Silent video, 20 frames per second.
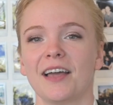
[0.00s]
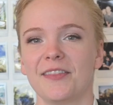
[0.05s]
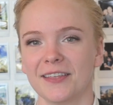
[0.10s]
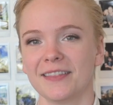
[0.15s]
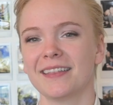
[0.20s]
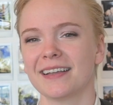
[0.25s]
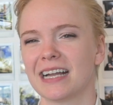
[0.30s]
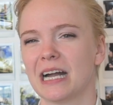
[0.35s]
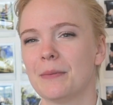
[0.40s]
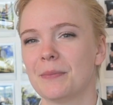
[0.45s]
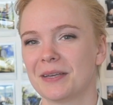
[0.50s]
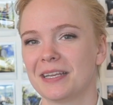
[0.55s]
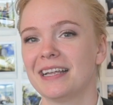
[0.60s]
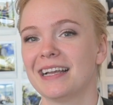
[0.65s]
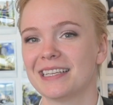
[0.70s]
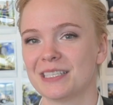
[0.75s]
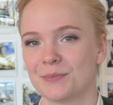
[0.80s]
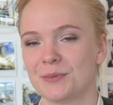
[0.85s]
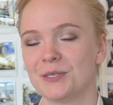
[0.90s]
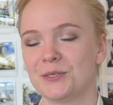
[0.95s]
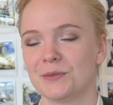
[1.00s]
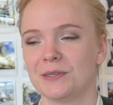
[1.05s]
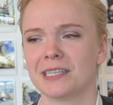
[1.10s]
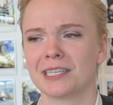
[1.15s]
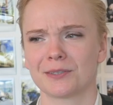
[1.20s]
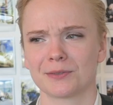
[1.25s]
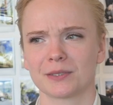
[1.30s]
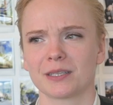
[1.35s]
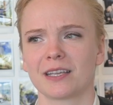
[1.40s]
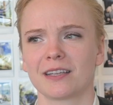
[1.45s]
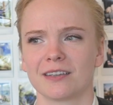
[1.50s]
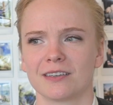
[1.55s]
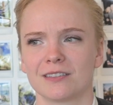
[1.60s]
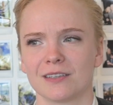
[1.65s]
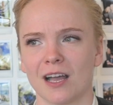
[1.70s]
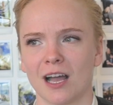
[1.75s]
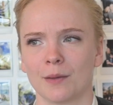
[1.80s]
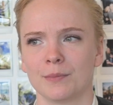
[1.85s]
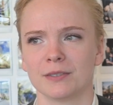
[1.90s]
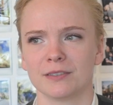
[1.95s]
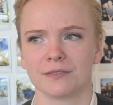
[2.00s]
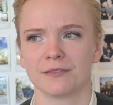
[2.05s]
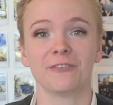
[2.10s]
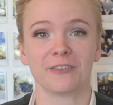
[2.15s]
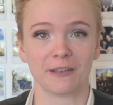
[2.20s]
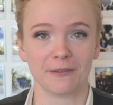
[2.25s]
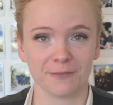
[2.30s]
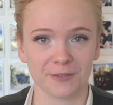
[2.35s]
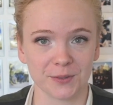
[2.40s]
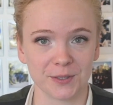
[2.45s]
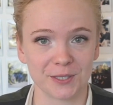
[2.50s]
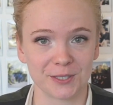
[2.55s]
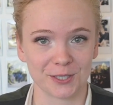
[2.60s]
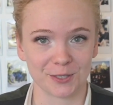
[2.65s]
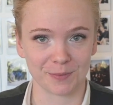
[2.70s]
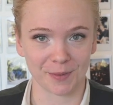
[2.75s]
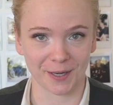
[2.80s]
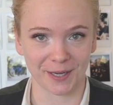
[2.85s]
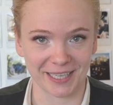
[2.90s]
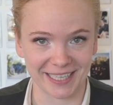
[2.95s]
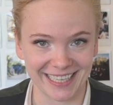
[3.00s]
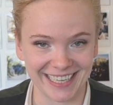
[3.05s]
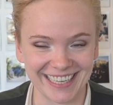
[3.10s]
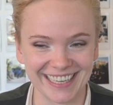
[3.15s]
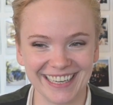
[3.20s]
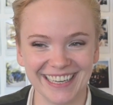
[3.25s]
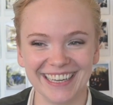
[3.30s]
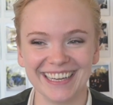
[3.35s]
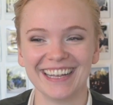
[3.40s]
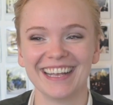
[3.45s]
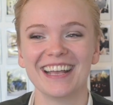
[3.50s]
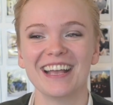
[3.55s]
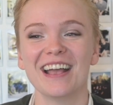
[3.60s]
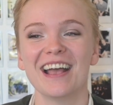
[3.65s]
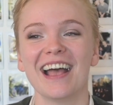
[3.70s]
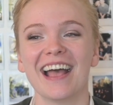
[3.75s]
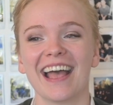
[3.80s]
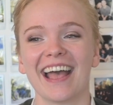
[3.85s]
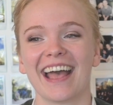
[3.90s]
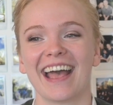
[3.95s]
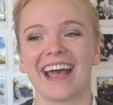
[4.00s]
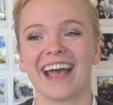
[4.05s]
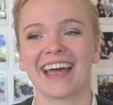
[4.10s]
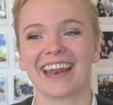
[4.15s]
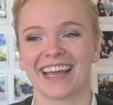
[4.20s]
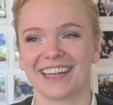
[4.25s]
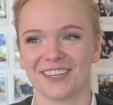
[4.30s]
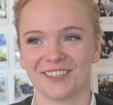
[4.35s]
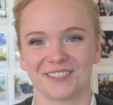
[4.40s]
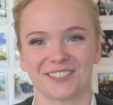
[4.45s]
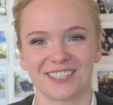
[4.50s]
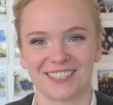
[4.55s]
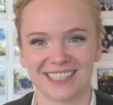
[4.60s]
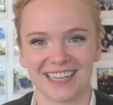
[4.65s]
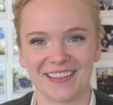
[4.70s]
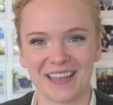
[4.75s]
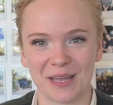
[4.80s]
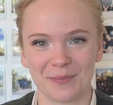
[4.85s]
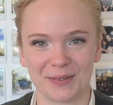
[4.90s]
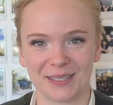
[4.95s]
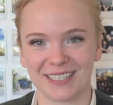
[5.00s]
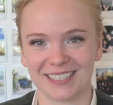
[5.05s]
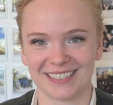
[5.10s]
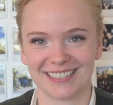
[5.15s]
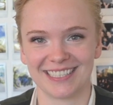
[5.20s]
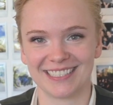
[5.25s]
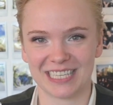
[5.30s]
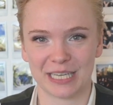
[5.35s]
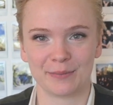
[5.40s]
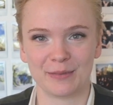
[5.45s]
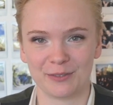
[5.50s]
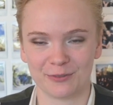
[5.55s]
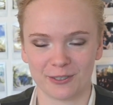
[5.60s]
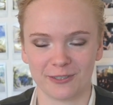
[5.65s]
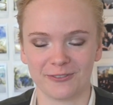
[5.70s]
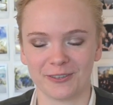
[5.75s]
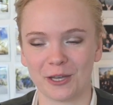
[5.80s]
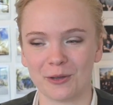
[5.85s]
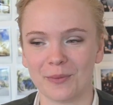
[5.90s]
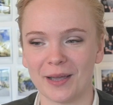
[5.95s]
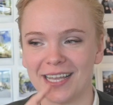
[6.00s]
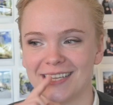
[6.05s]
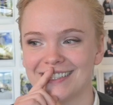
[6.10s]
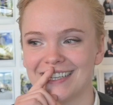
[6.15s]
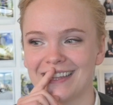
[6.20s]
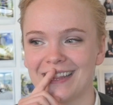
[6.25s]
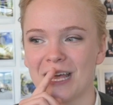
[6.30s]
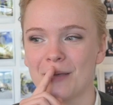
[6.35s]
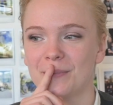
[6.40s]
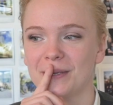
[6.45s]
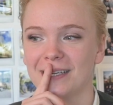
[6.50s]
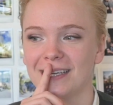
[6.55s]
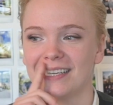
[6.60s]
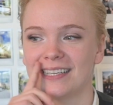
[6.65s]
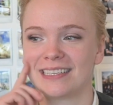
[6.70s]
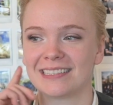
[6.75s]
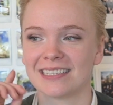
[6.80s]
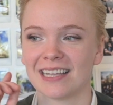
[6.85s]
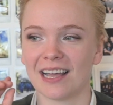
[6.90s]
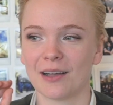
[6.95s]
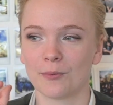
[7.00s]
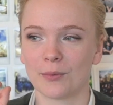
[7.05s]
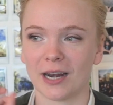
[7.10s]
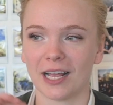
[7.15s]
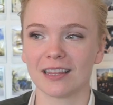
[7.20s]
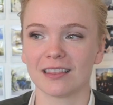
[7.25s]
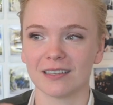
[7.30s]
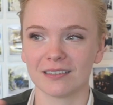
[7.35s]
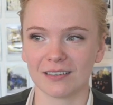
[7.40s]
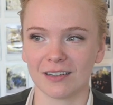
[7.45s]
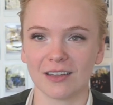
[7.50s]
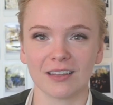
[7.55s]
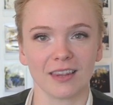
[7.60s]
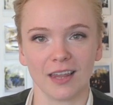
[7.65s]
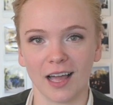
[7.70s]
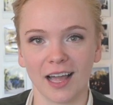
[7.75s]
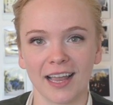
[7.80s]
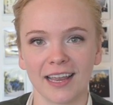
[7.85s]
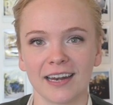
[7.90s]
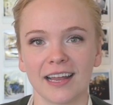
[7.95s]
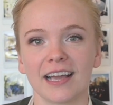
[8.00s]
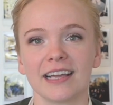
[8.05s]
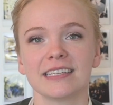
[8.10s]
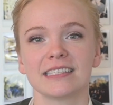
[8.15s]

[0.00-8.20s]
think the company has been doing a really good job of influencer marketing. And I don't just say that because they sent me free film. I say that because when I look online, I